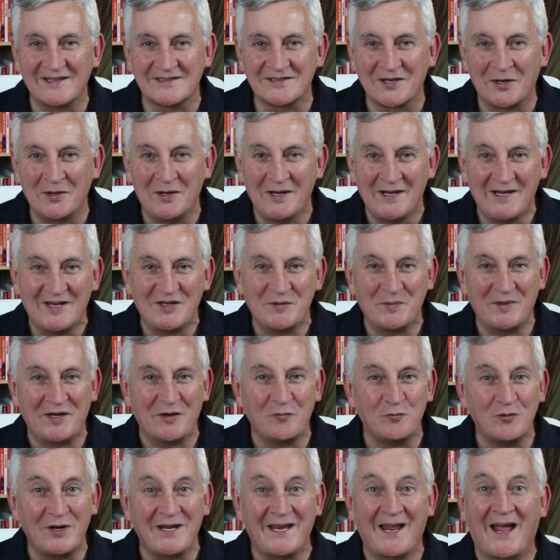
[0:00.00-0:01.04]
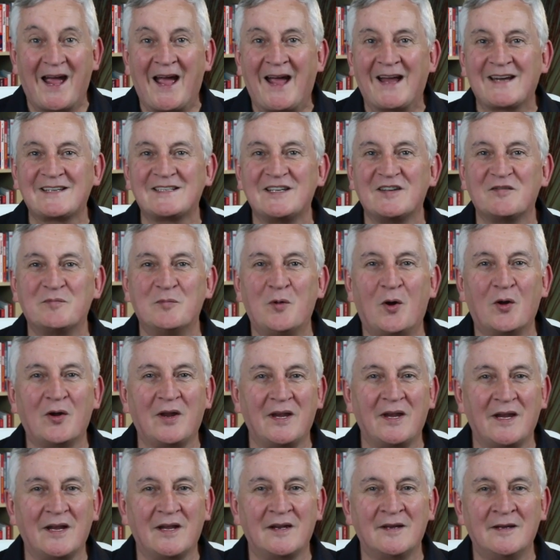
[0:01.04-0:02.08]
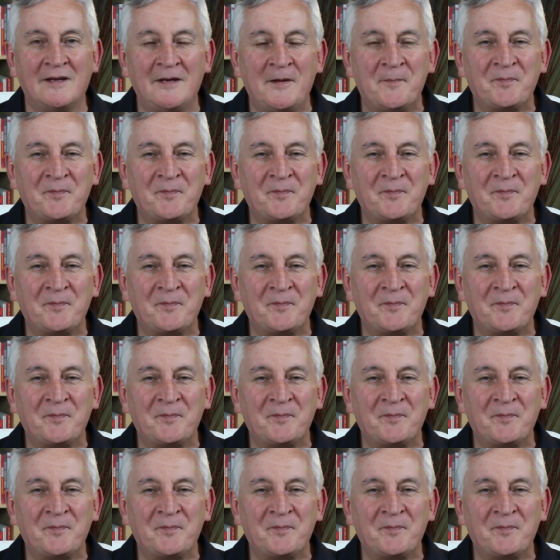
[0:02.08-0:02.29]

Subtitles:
So it's been a really active morning, and